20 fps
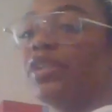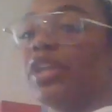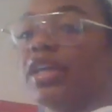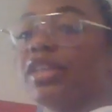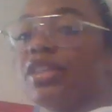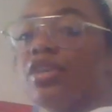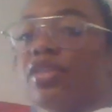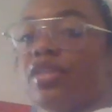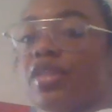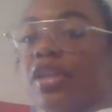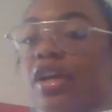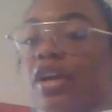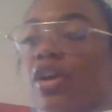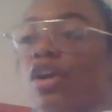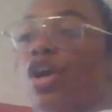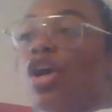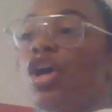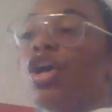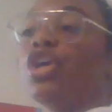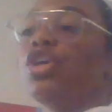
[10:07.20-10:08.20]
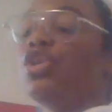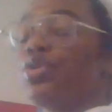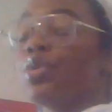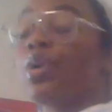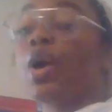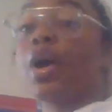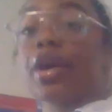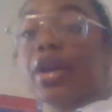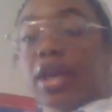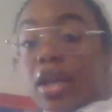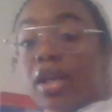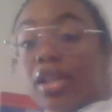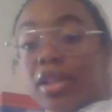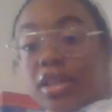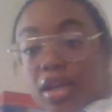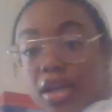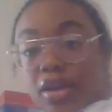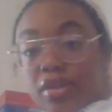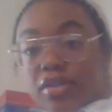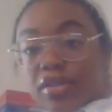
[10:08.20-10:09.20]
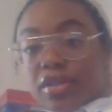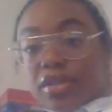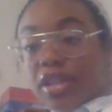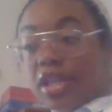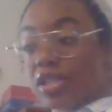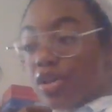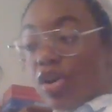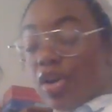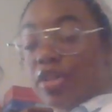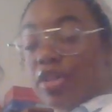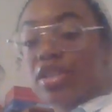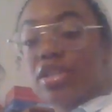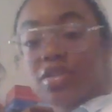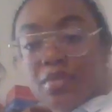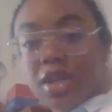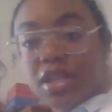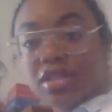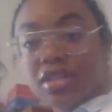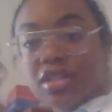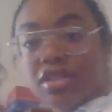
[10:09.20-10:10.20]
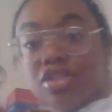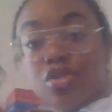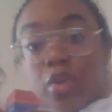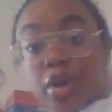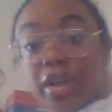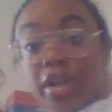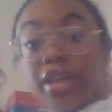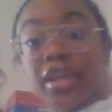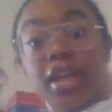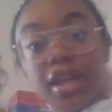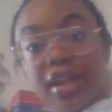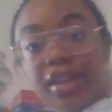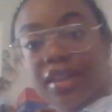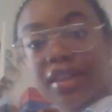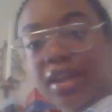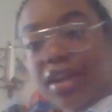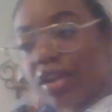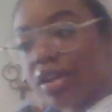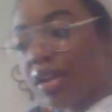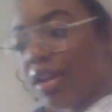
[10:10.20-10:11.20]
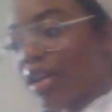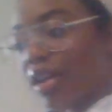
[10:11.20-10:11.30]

like they're there, you are getting there. That's all this means, is you are getting there.